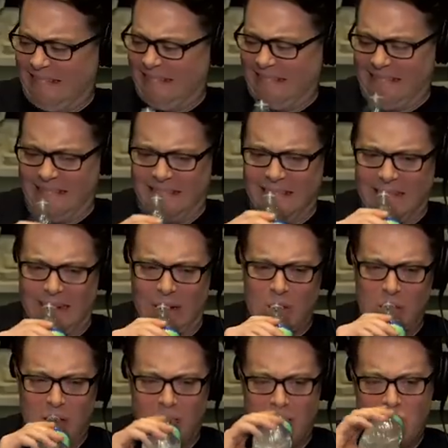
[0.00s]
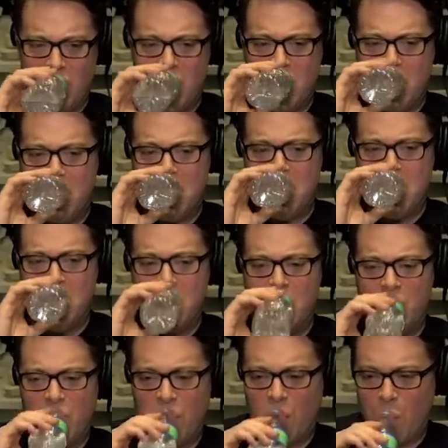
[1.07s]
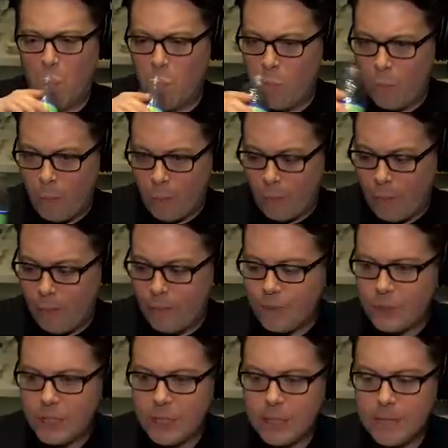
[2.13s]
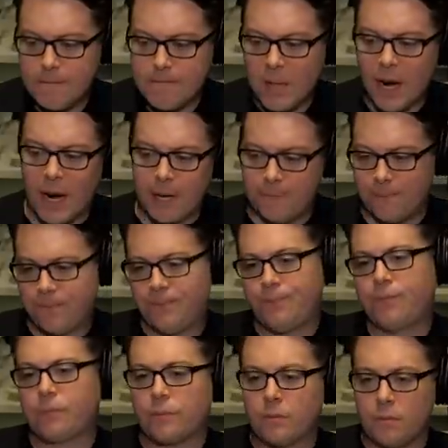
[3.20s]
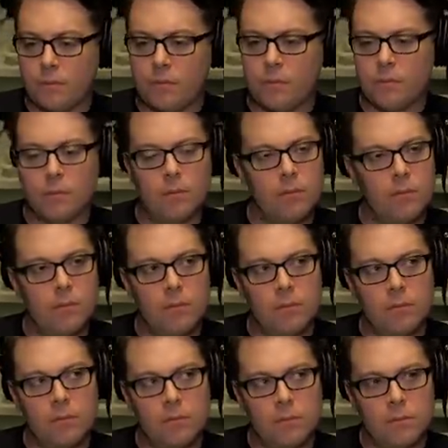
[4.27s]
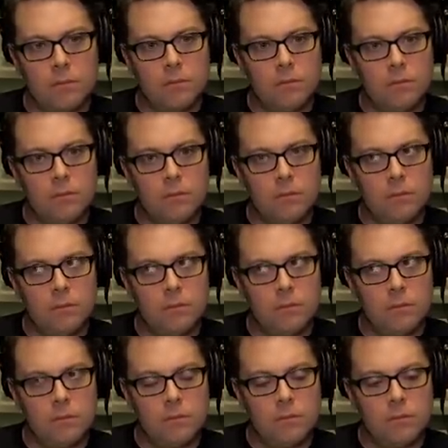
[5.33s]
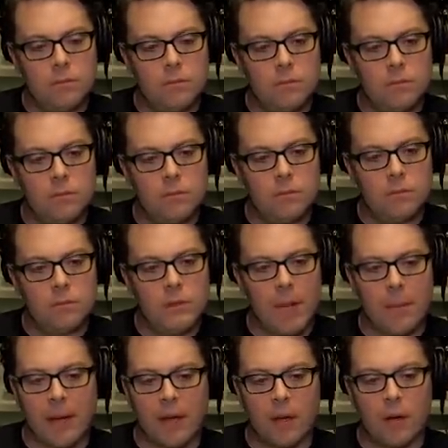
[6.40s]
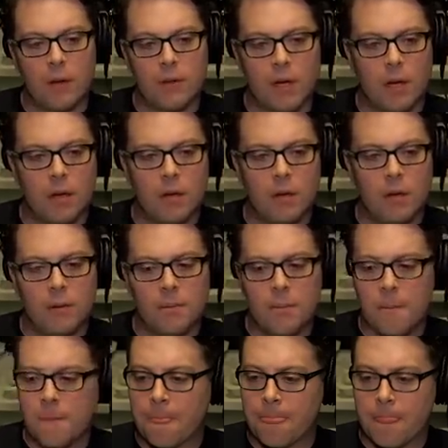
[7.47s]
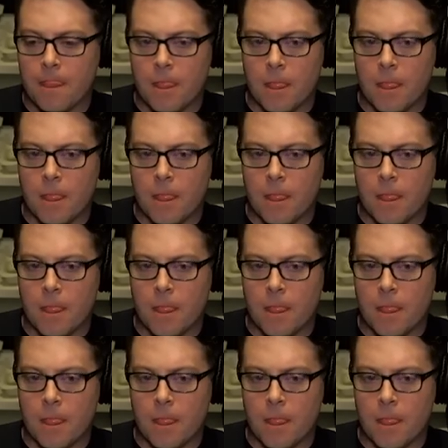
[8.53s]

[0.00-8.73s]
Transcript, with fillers: displaying a never say die attitude. It was as if winning right. was the only option here tonight. And I'll tell you, the roof nearly blew off this place in